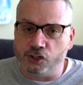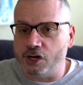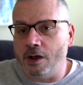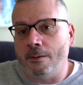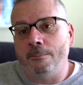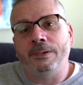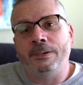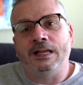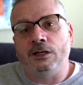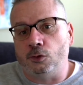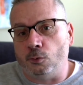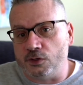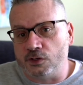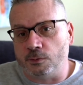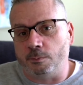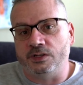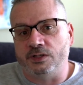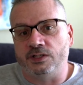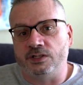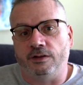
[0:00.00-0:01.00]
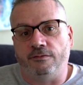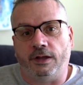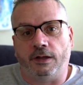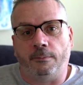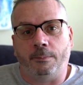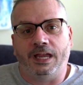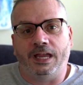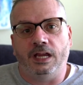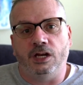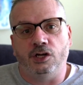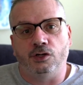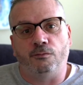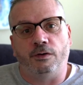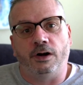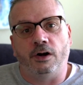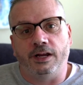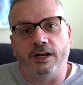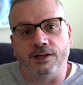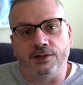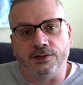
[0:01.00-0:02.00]
jumping to a specific page
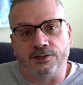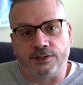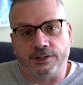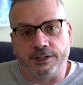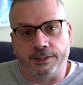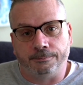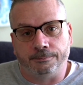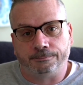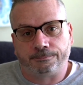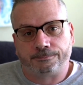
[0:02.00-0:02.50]
very easily.